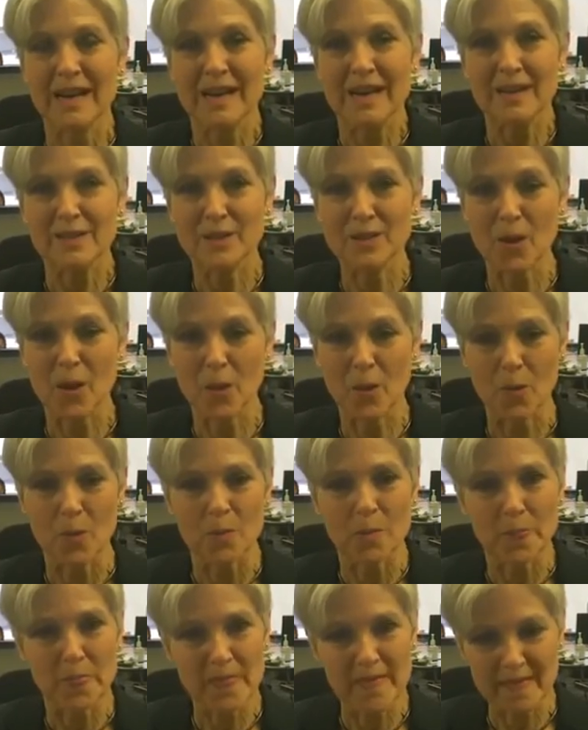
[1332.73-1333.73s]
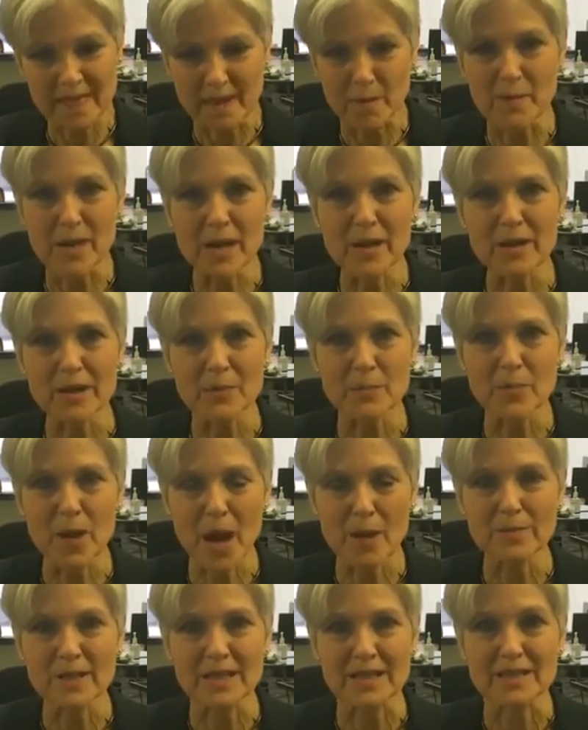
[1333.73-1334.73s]
So the American
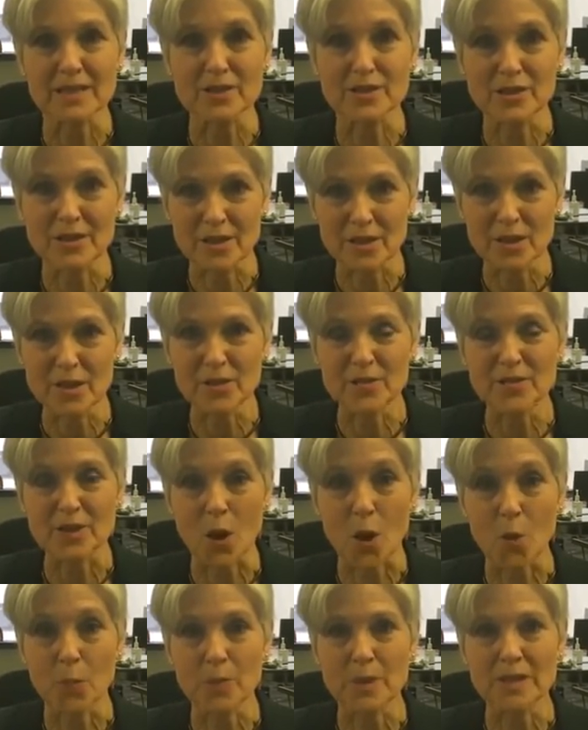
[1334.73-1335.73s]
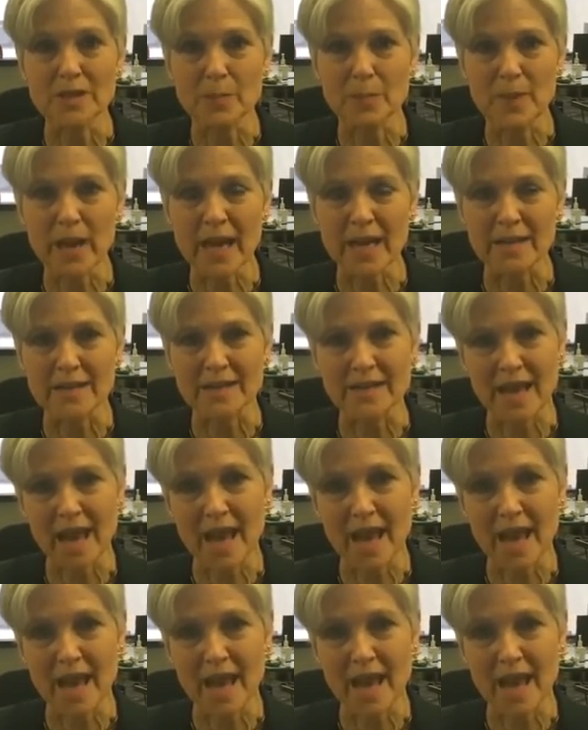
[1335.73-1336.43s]
public deserves open debates,